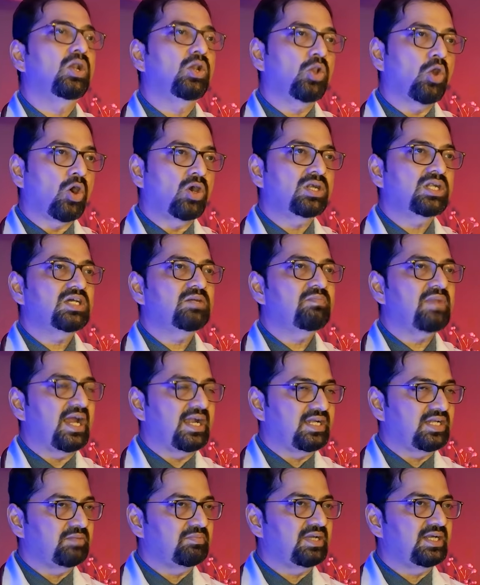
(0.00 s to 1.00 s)
Long-term
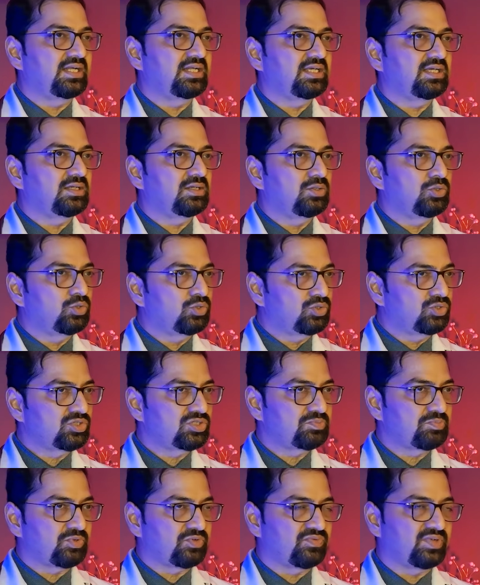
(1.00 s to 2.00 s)
antibiotic
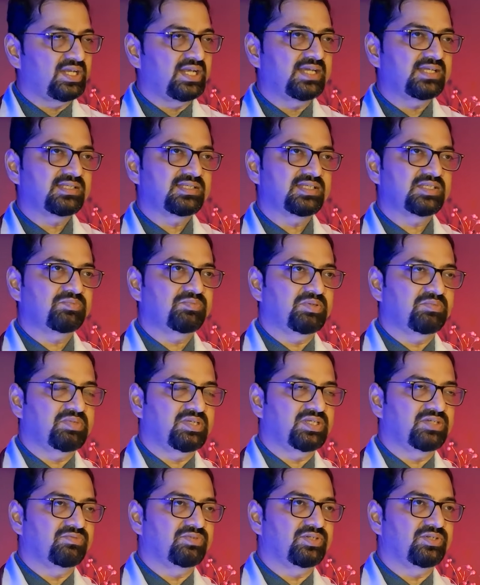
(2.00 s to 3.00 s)
low-dose prophylaxis may be
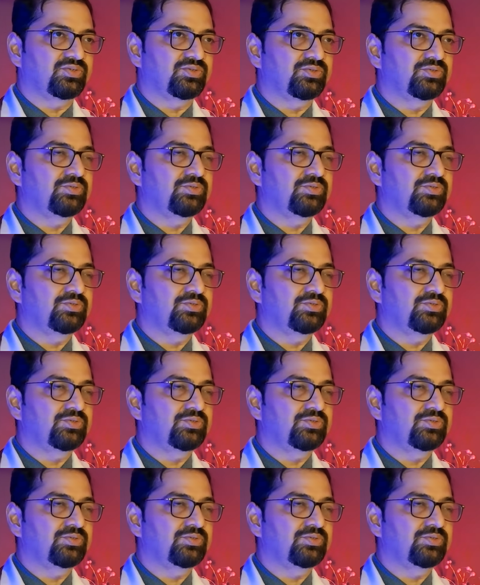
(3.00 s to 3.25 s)
given to